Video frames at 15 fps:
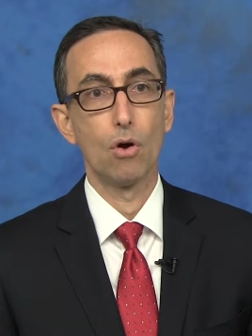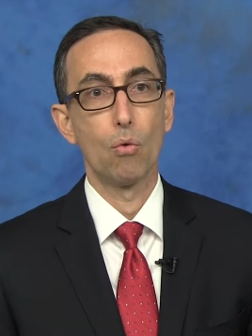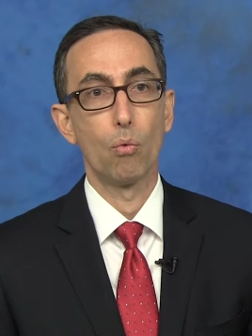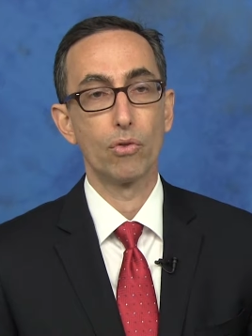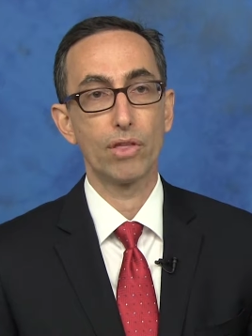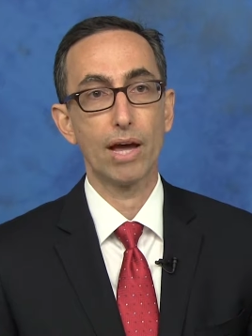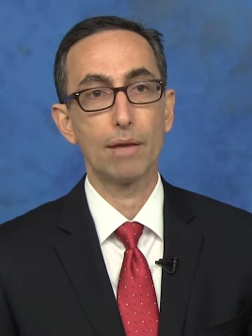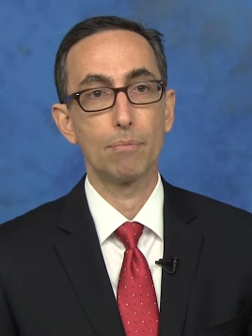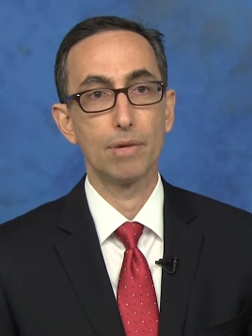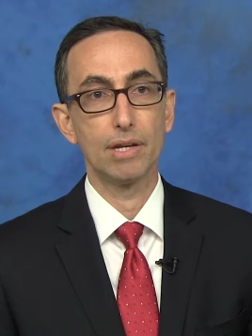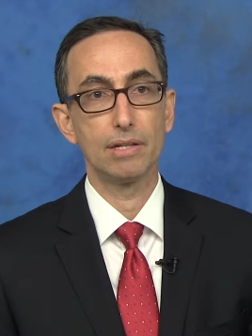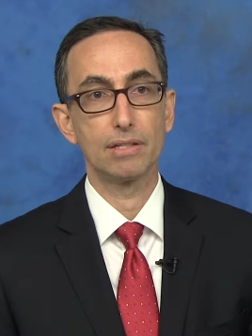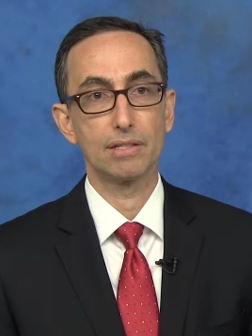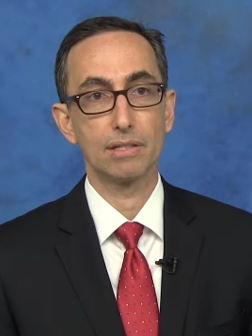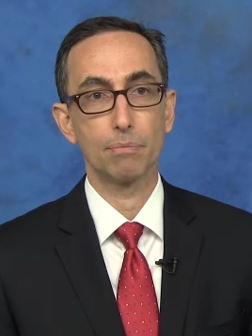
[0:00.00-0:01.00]
What that
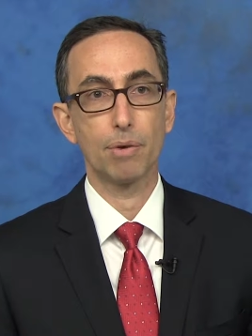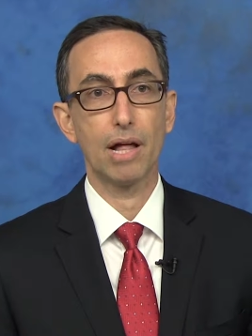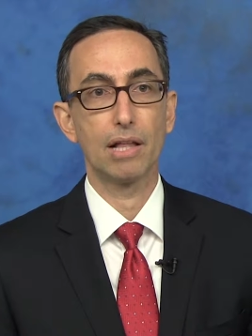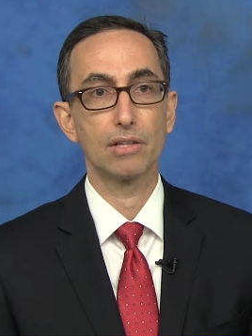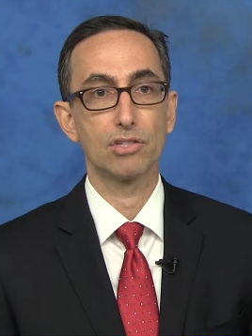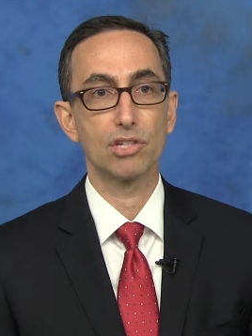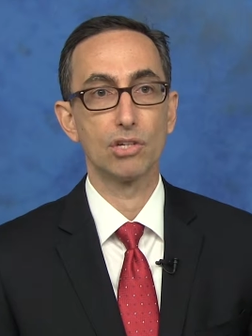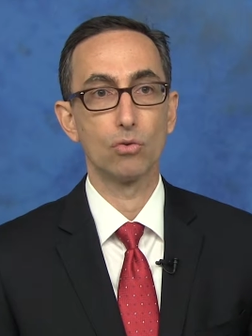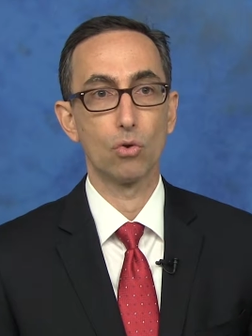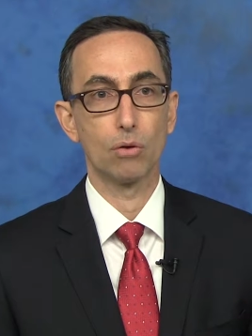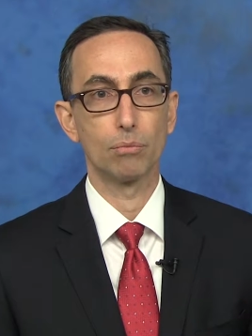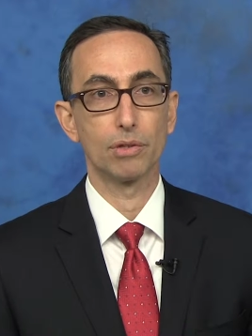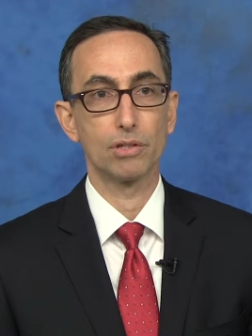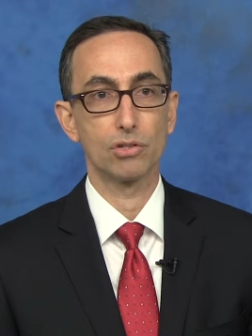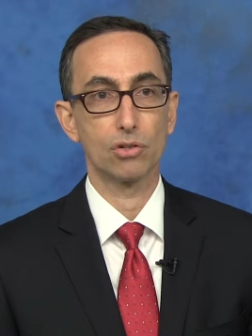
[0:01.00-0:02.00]
means is the policy
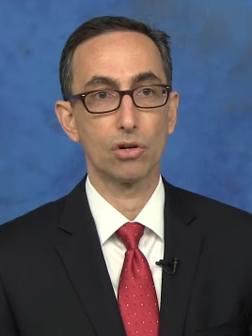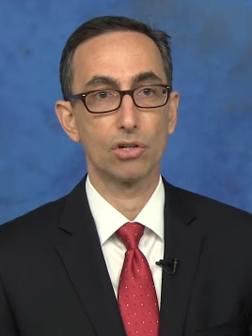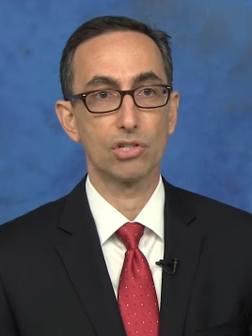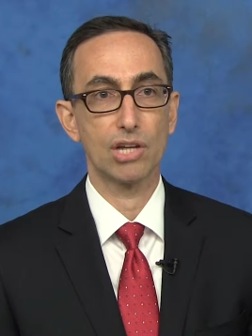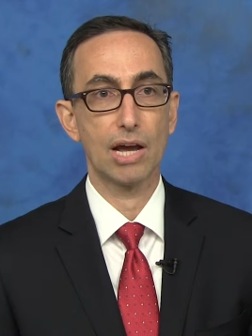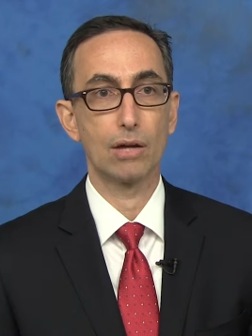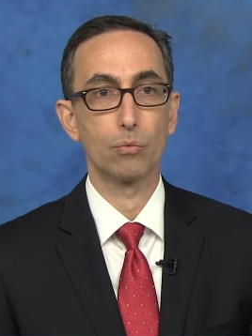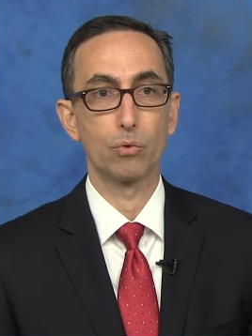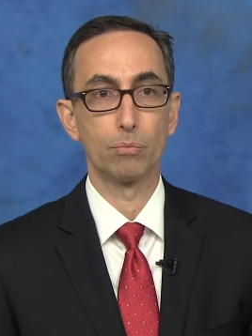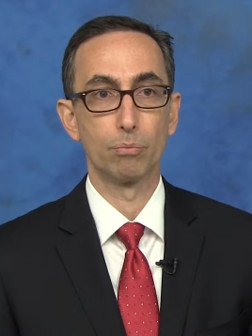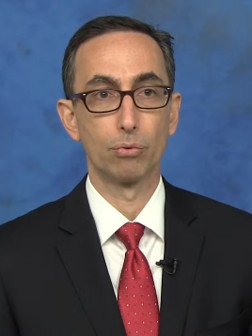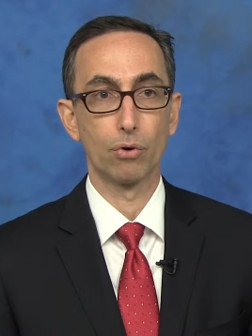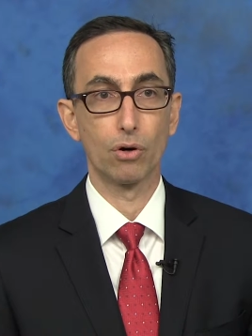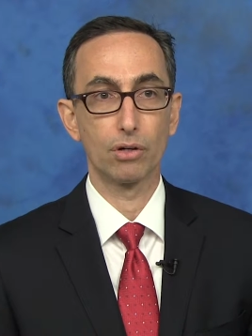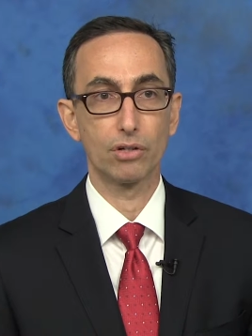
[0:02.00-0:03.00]
normally starts out with
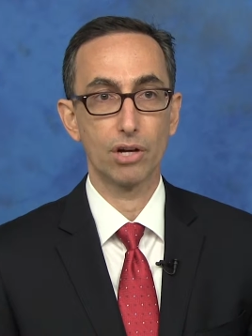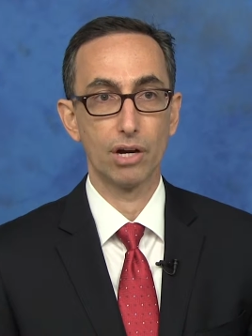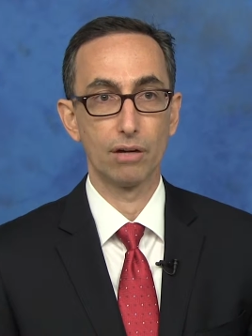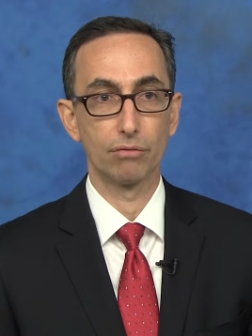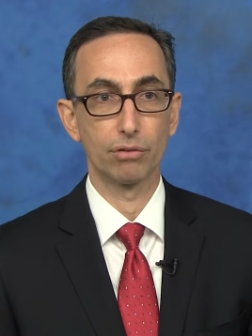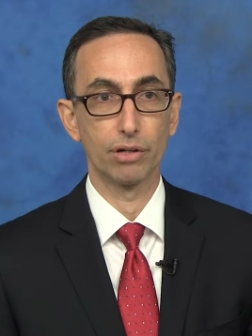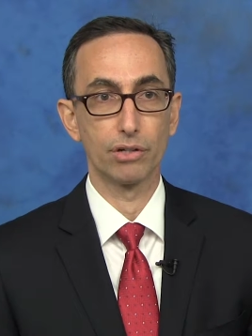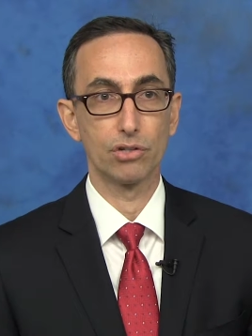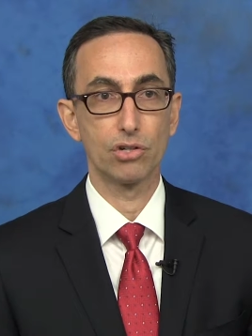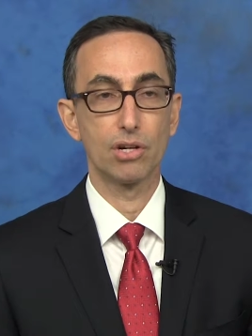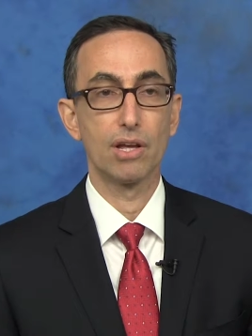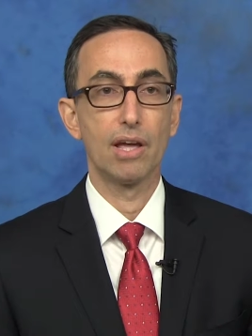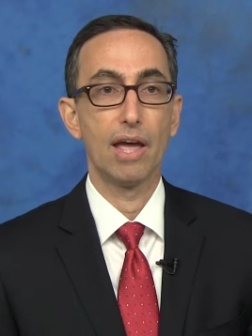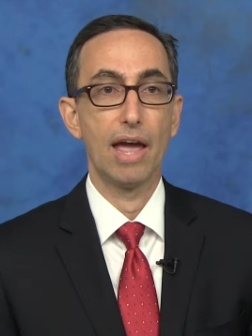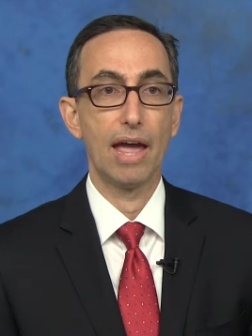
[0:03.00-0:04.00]
broad coverage
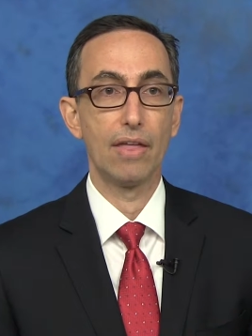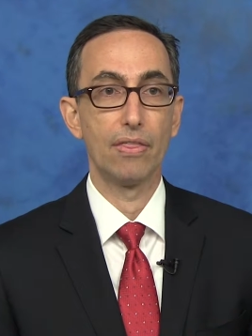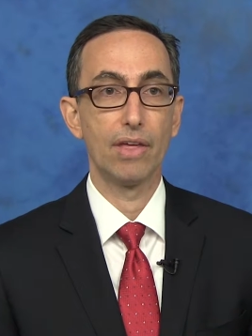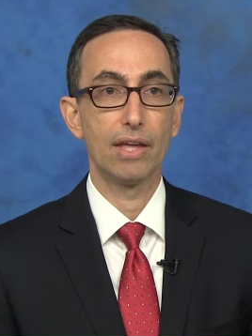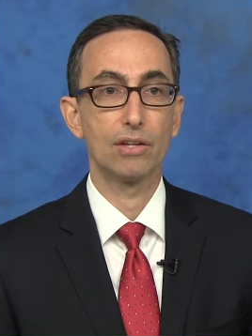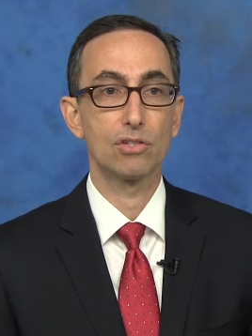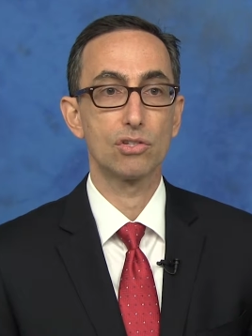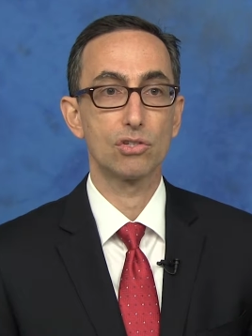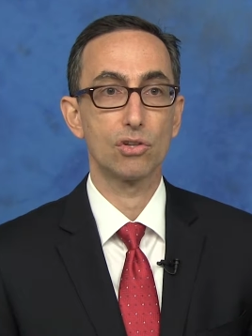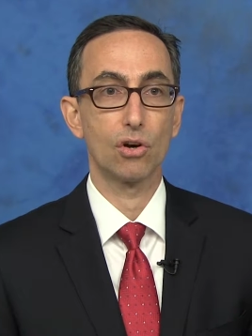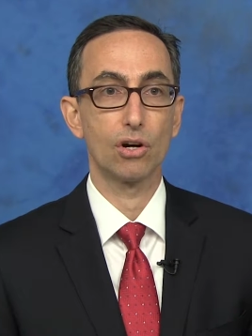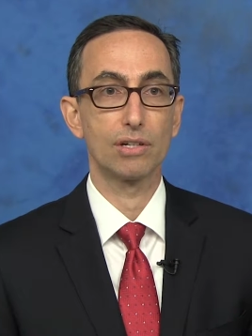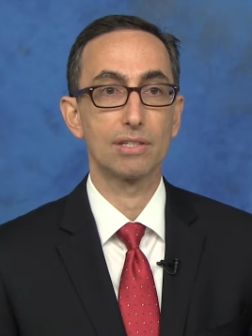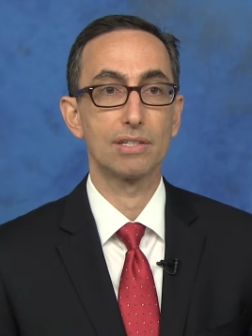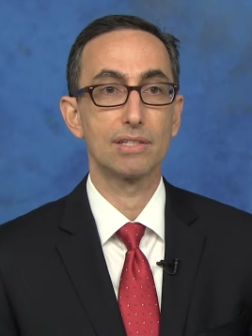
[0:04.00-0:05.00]
and then
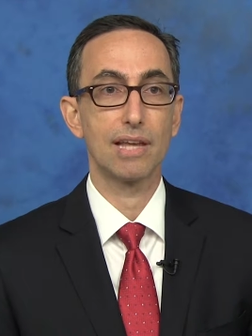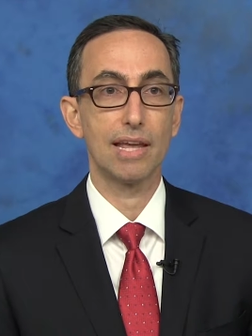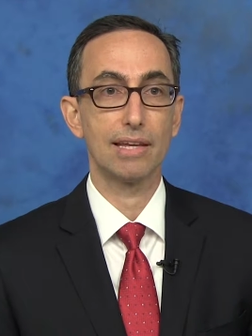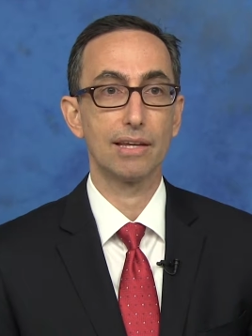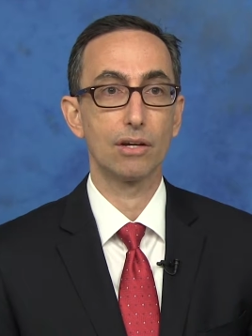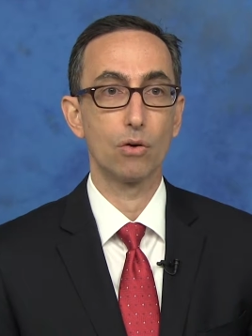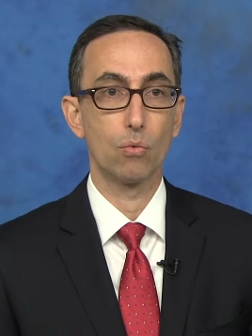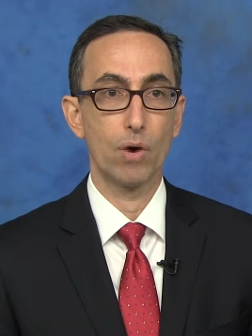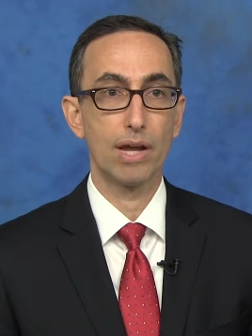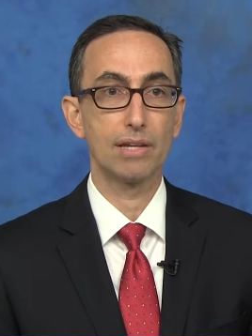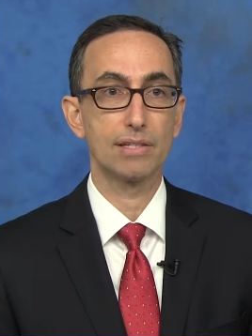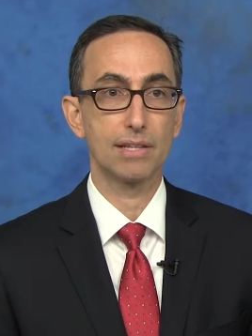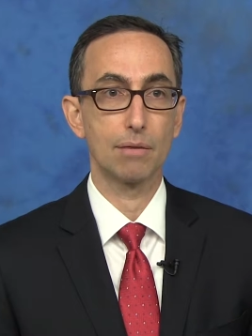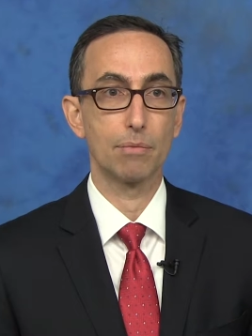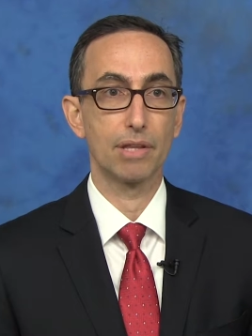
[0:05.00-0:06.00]
starts taking away
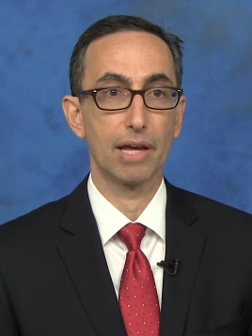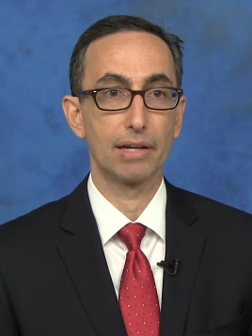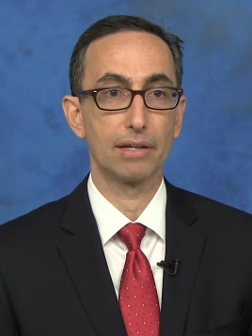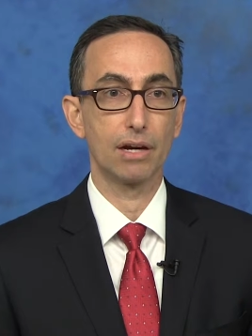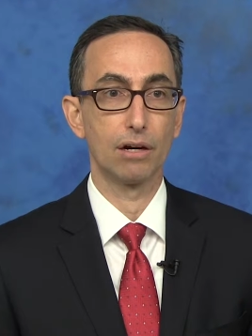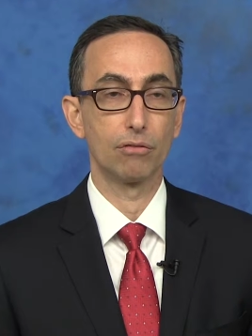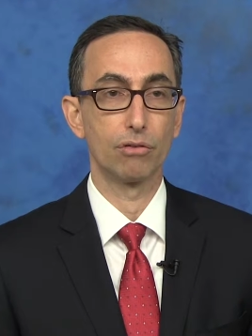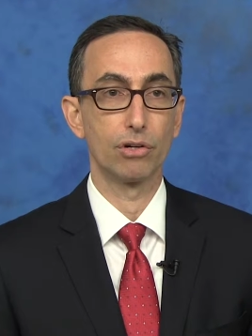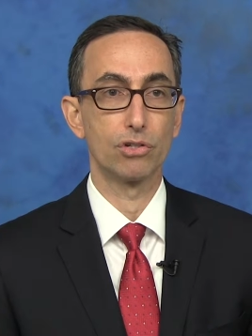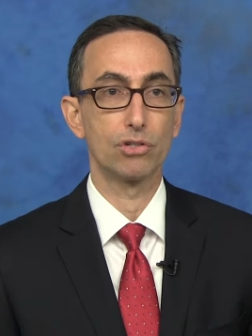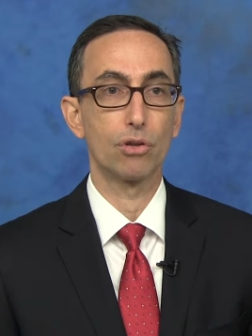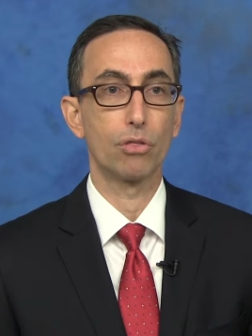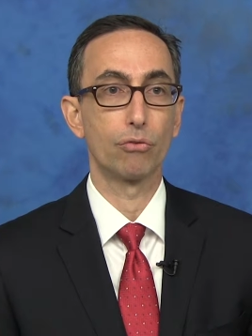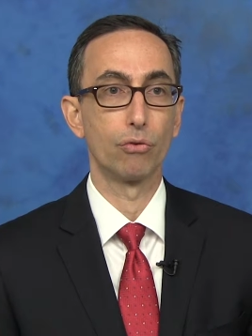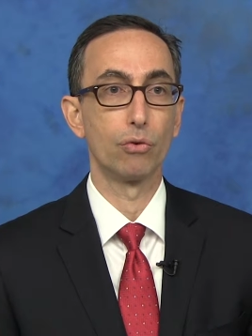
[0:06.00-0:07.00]
some of that
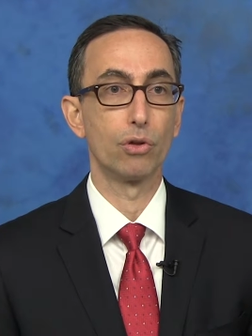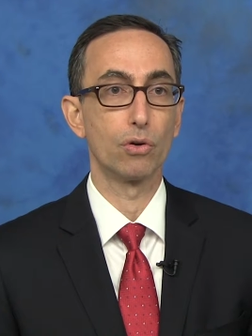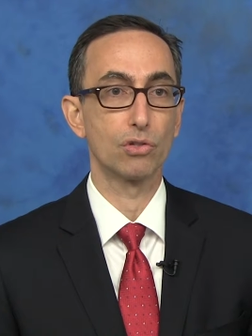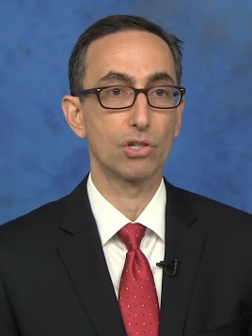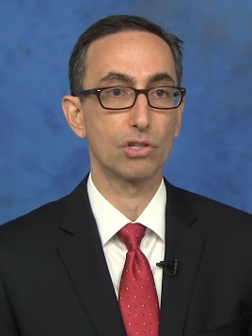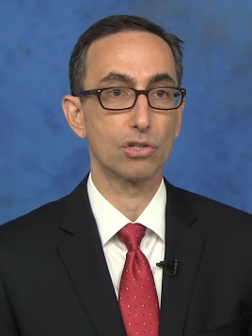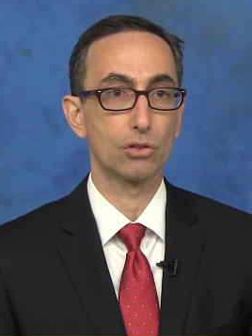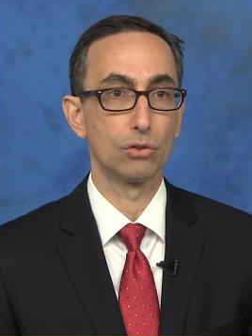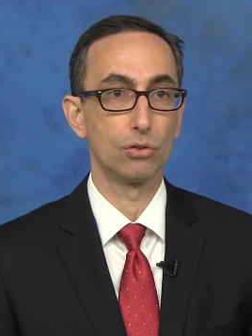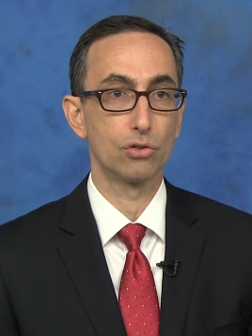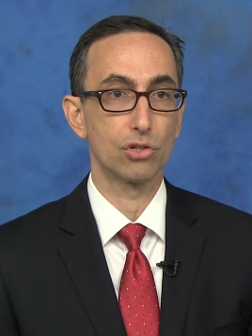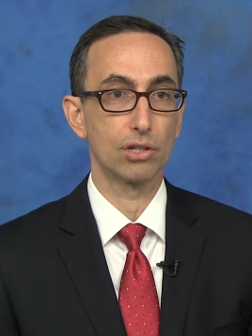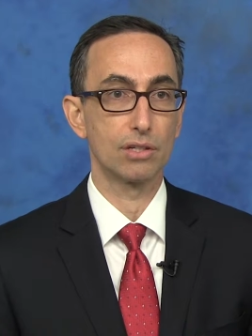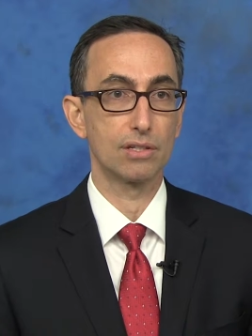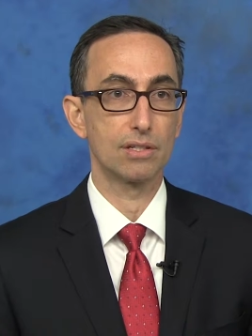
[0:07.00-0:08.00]
coverage through those
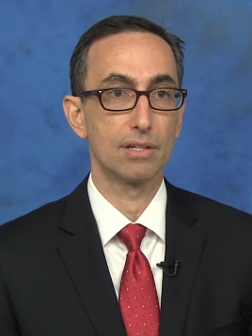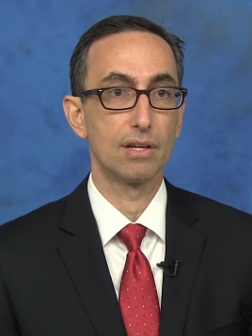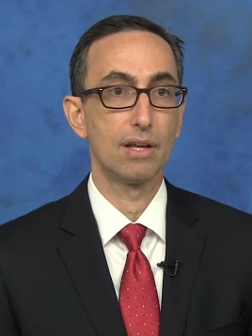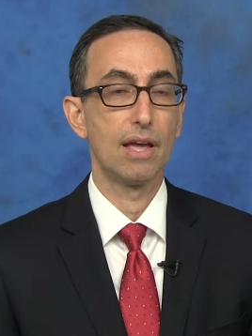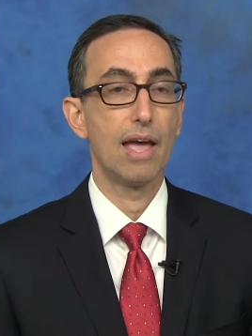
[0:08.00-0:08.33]
exclusions.